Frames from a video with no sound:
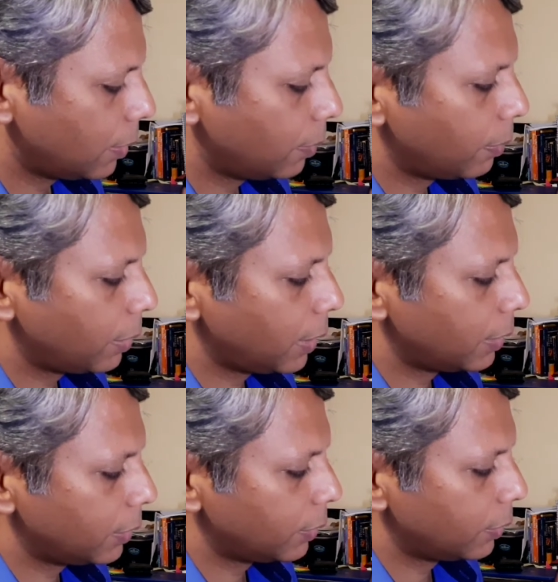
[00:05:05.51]

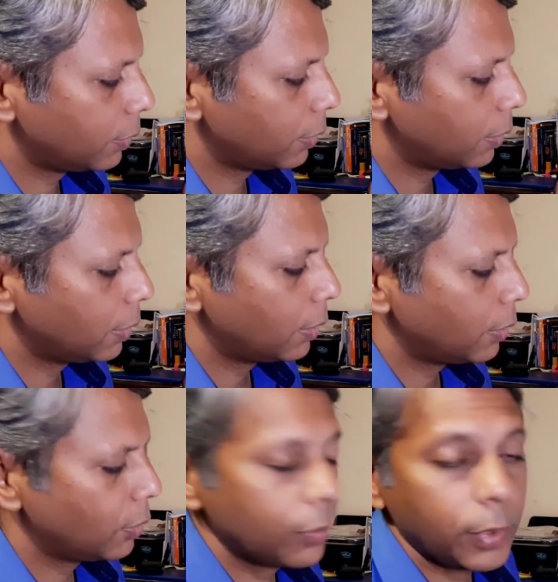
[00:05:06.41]
plus
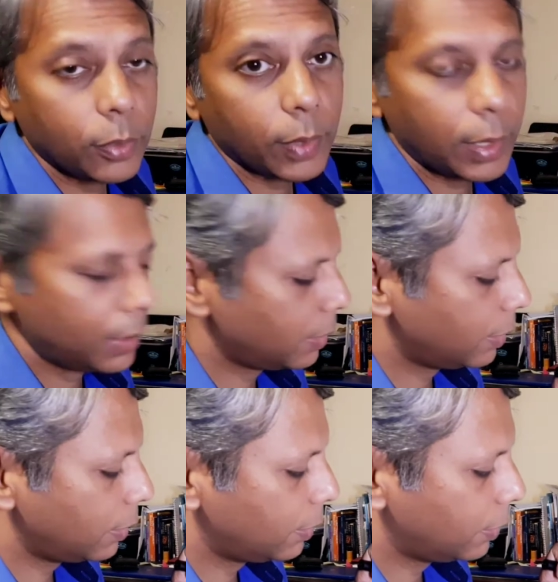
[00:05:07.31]
2 into 8
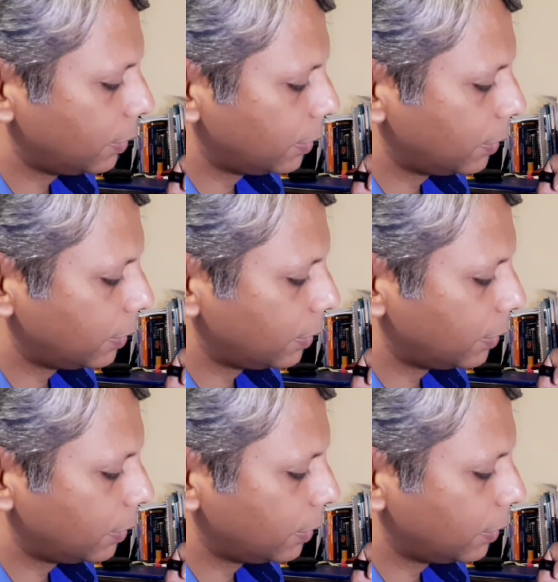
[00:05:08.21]
is